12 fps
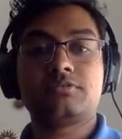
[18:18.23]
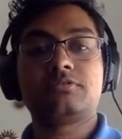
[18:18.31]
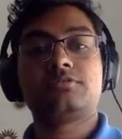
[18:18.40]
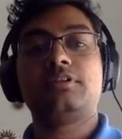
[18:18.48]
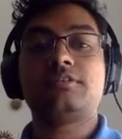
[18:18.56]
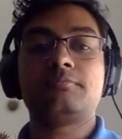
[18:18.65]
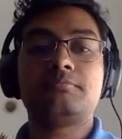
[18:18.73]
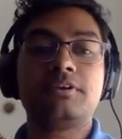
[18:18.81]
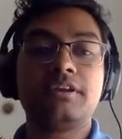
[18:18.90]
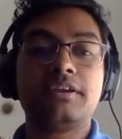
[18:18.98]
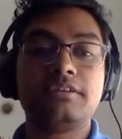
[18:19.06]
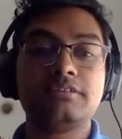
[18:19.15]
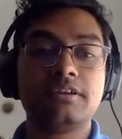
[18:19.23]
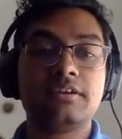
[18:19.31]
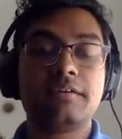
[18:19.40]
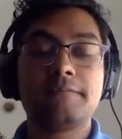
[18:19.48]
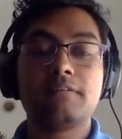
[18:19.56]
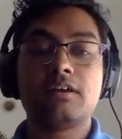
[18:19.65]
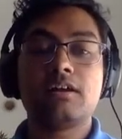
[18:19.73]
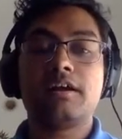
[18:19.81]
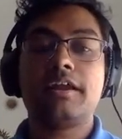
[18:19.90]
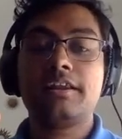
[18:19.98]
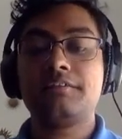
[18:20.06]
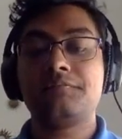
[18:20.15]
So that's a pretty easy,
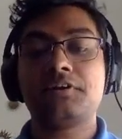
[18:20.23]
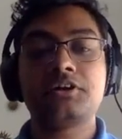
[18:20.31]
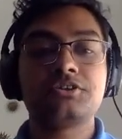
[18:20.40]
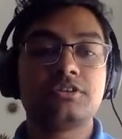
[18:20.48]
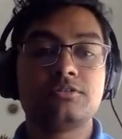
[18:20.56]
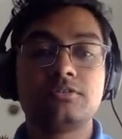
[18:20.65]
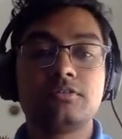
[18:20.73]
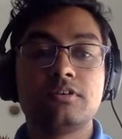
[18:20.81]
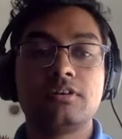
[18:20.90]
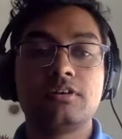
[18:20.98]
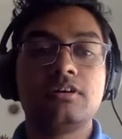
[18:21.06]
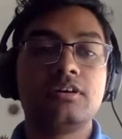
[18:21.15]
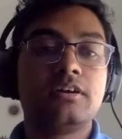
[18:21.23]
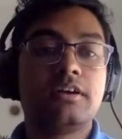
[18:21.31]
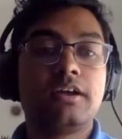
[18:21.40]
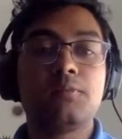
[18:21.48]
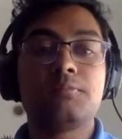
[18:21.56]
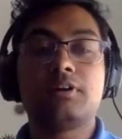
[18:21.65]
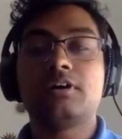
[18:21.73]
handy function to help